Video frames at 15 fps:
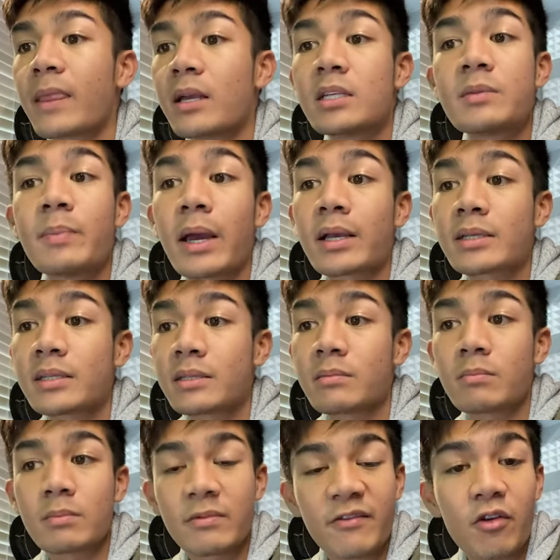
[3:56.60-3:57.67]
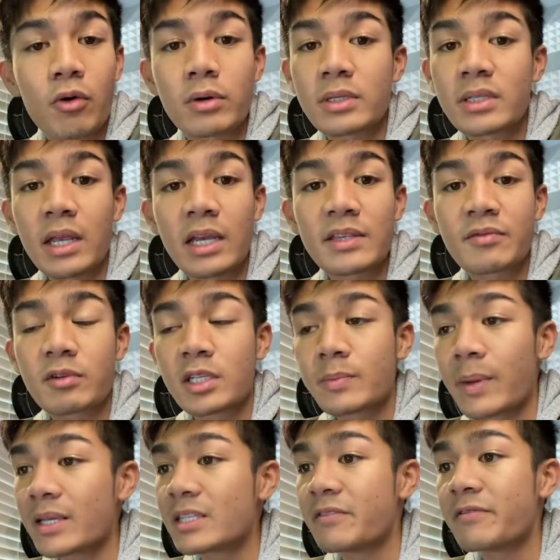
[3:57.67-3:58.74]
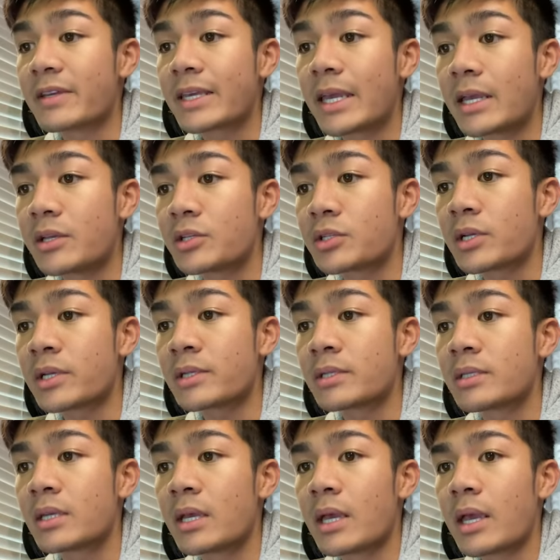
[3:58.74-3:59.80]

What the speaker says: Specs, of course, stands for specifications,